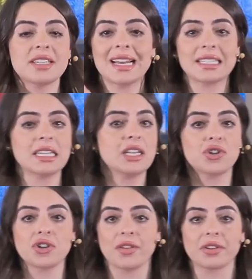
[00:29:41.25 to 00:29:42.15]
texting
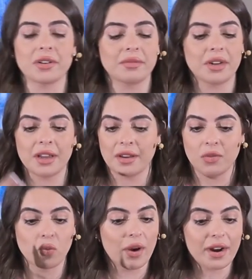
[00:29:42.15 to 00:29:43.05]
each other,
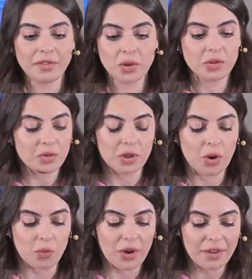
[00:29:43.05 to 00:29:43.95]
whatever, you know,
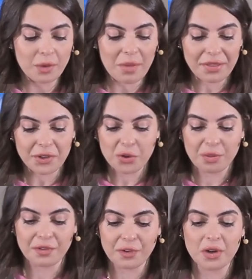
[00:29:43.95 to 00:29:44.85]
whatever method you
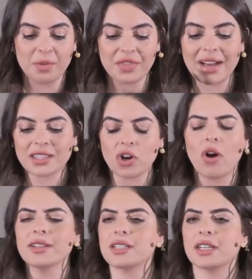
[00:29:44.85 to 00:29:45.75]
prefer, but that's
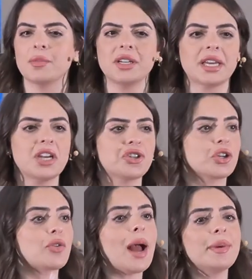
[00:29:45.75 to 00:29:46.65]
constant communication.
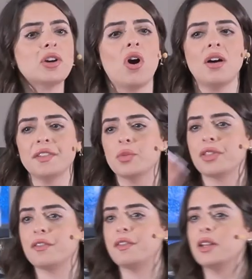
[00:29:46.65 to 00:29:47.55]
Grabbing coffee with
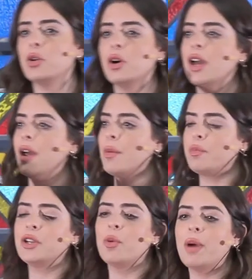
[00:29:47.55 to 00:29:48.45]
a fellow, you know,